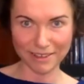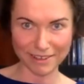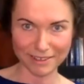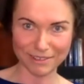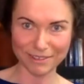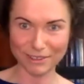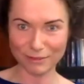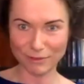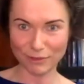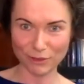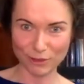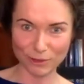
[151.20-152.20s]
and leave a
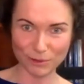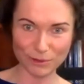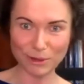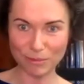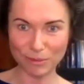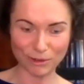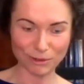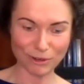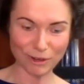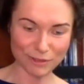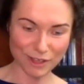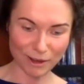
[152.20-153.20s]
few
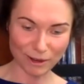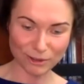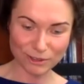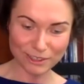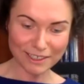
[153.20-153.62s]
monographs out.